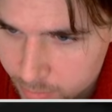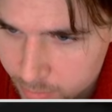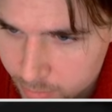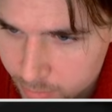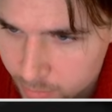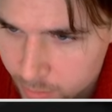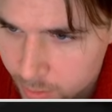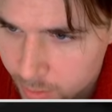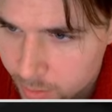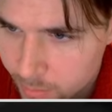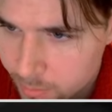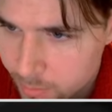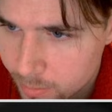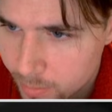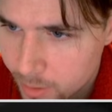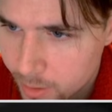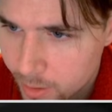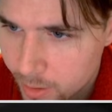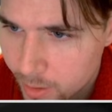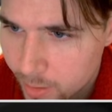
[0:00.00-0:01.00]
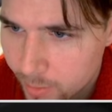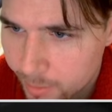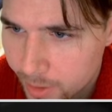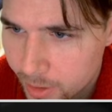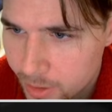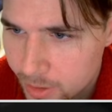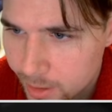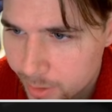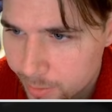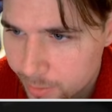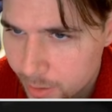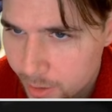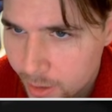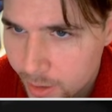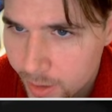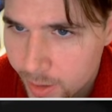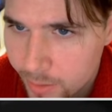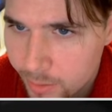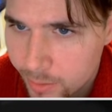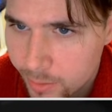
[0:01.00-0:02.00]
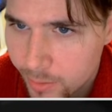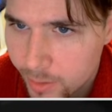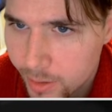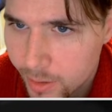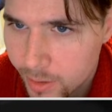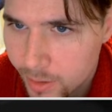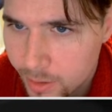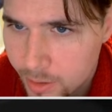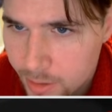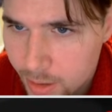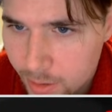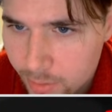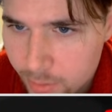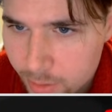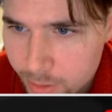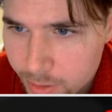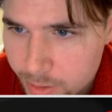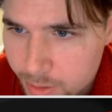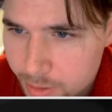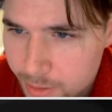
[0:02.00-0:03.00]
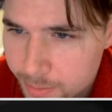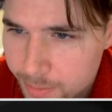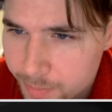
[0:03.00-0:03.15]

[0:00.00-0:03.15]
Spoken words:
Yep, and now I'm going to take with the knight, threatening discoveries.